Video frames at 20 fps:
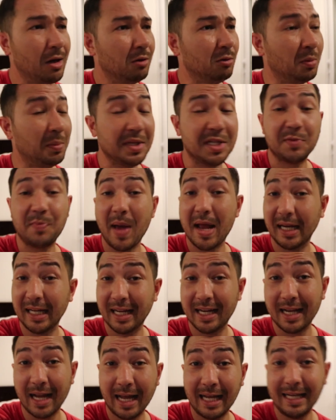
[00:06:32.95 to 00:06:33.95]
We'll be spending
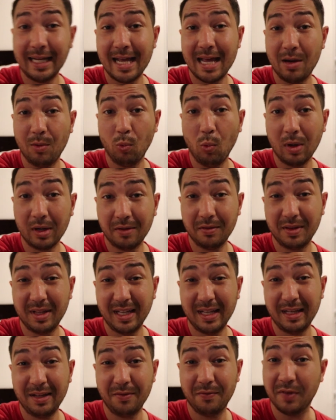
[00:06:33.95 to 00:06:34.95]
a night in one of
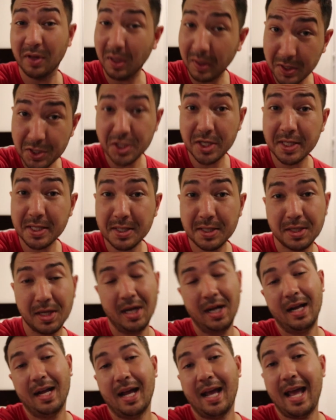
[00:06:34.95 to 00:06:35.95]
the villages,
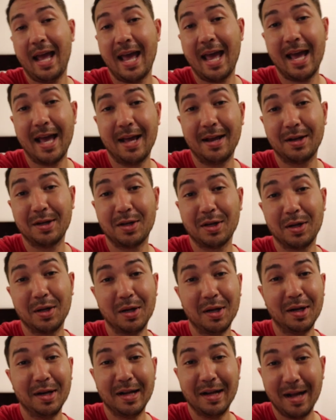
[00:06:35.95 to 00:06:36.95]
and
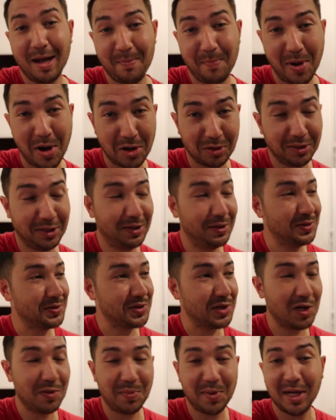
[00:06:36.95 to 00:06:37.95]
apparently there's
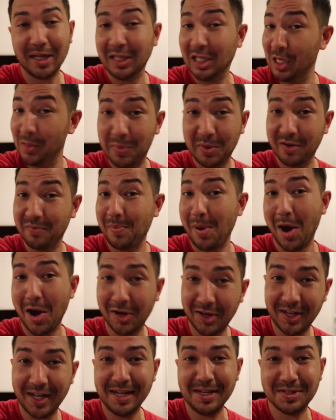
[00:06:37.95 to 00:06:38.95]
going to be a little bit of
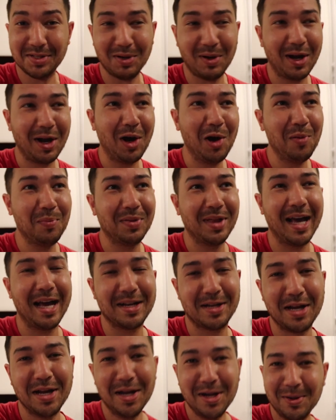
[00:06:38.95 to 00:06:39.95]
partying, so I hope
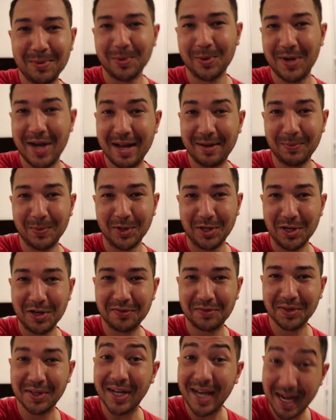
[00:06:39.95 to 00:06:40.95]
that we're, we're
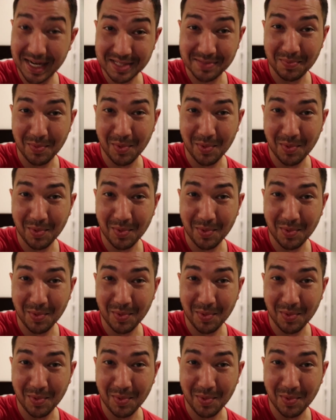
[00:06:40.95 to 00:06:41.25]
good for the next